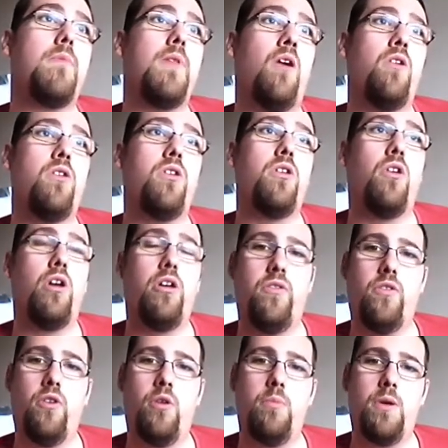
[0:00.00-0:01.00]
also know how to
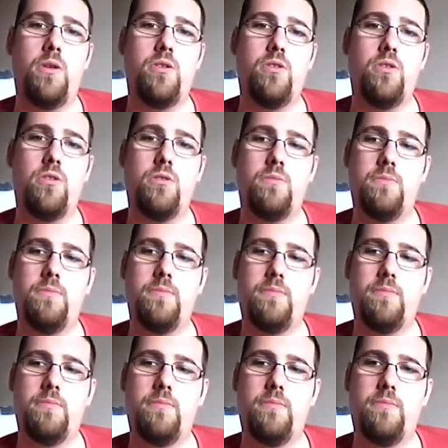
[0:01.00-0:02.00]
throw a punch
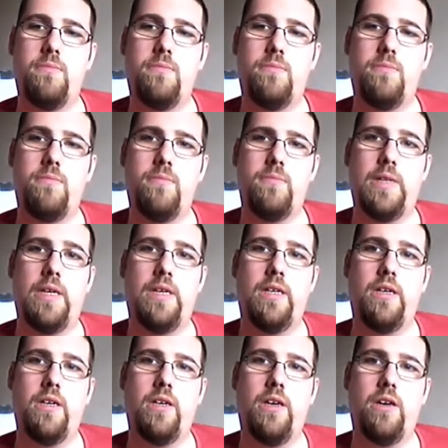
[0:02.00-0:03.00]

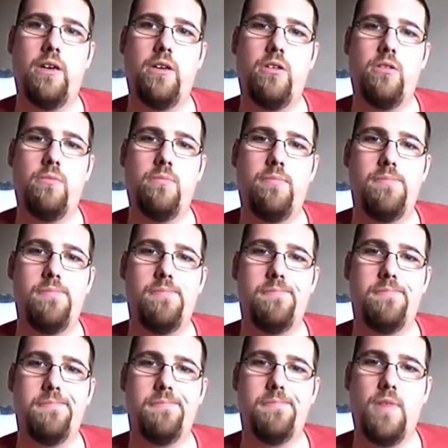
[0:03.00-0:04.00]
and a kick.
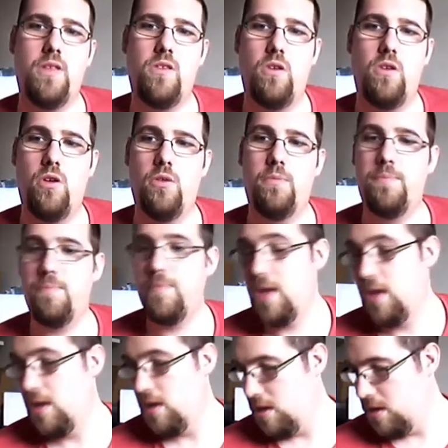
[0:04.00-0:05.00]
So
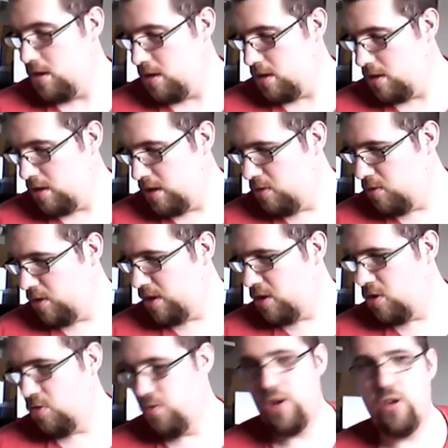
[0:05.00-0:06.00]
anyway, I
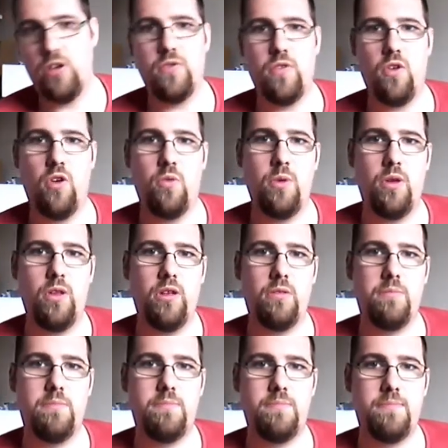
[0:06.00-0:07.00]
got right off topic there.
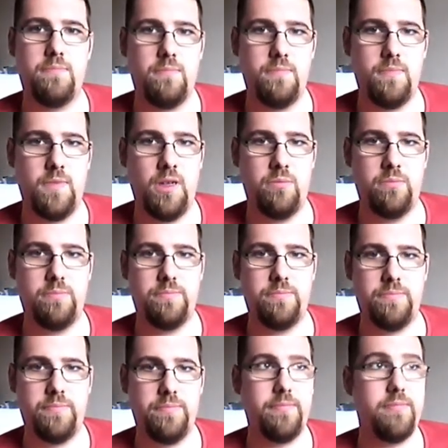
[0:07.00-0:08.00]

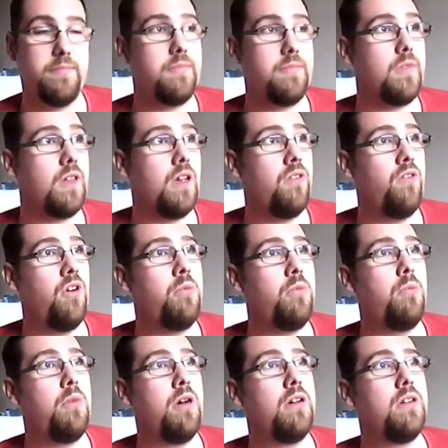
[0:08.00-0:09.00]
I've
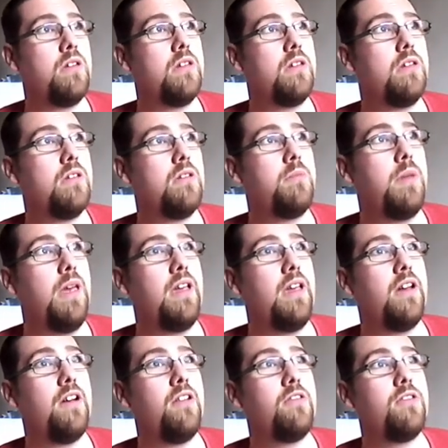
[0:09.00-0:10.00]
upped my
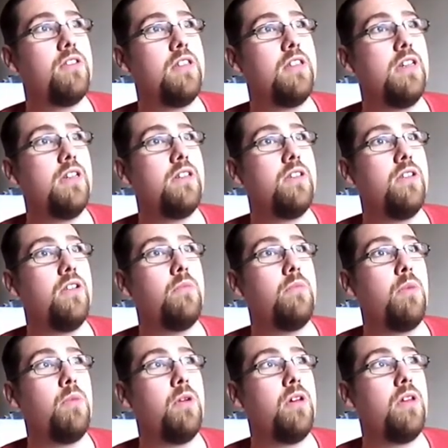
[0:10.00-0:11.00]
painkillers today, so I'm
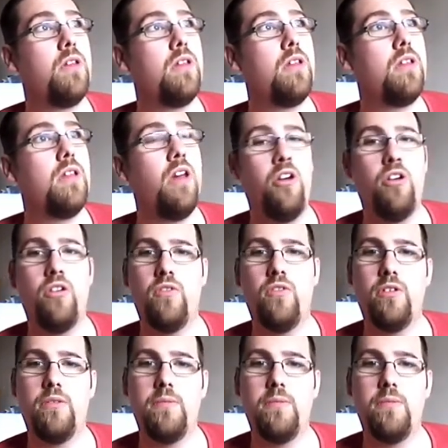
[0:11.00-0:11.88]
a bit out of